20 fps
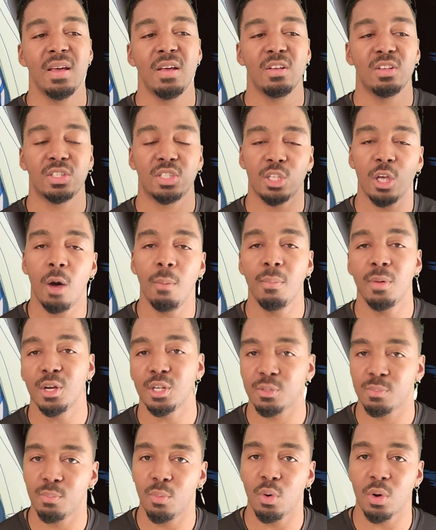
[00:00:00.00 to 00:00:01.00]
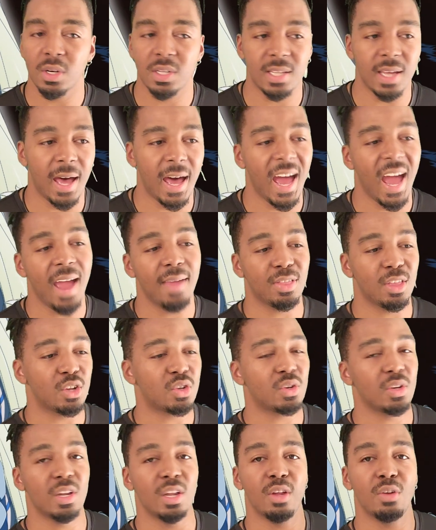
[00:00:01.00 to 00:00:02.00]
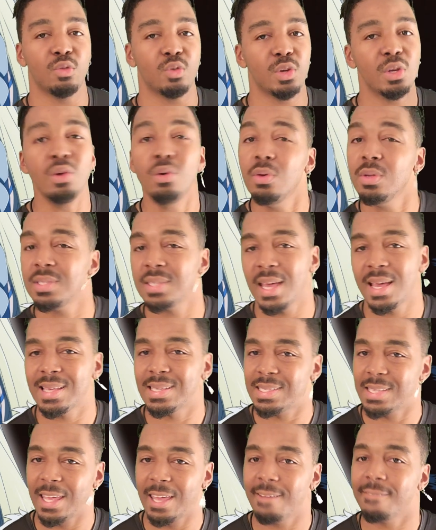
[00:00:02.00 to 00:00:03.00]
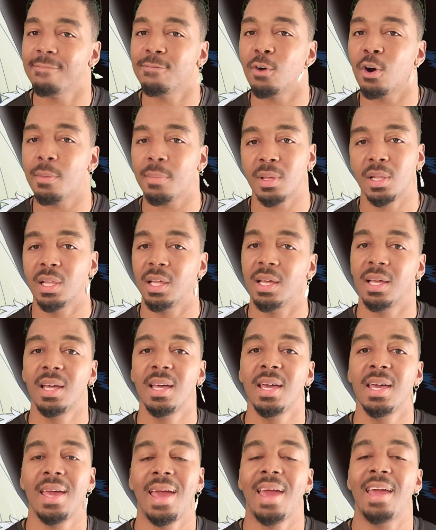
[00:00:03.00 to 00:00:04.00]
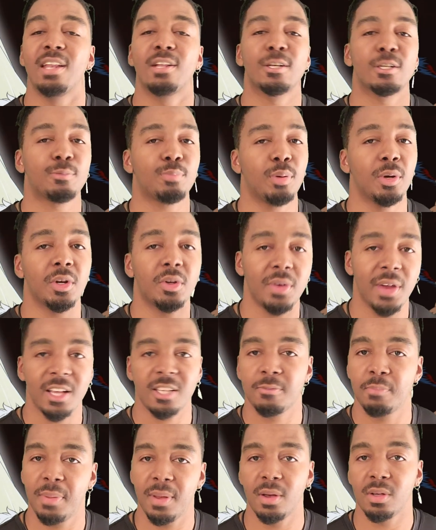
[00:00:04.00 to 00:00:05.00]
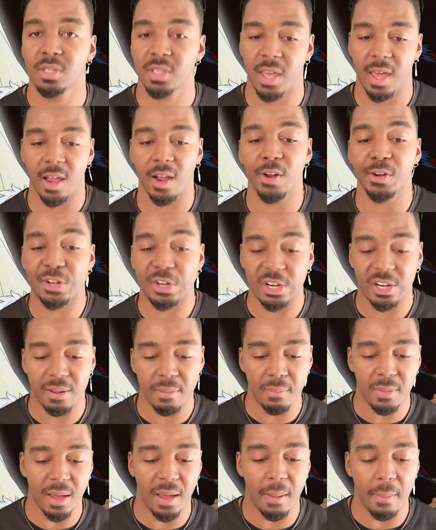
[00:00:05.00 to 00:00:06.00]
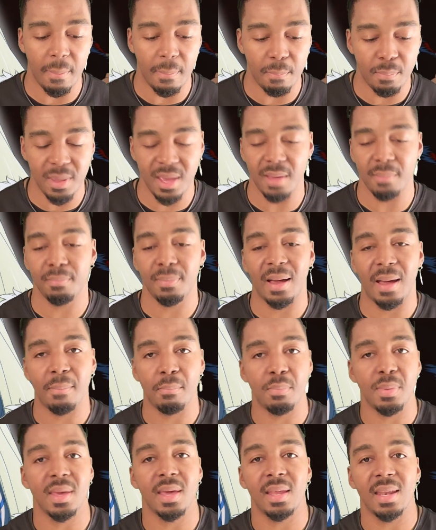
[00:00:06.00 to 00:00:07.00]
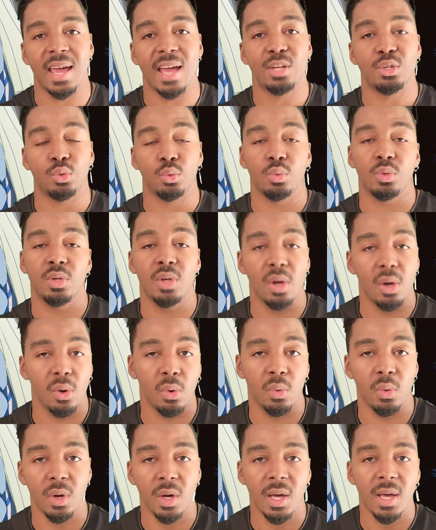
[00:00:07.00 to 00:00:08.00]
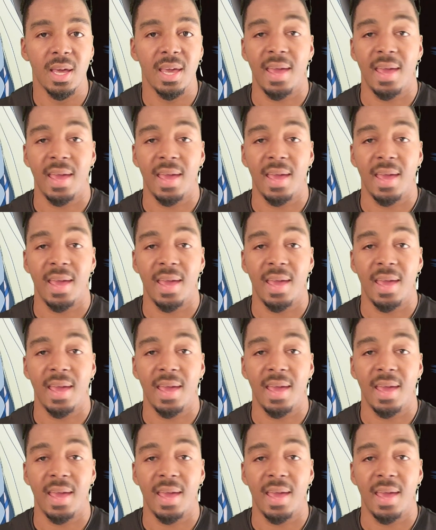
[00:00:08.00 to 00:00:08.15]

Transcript: so much more time to reuse that same formula and just progress Bell's character a bit by bit as you go.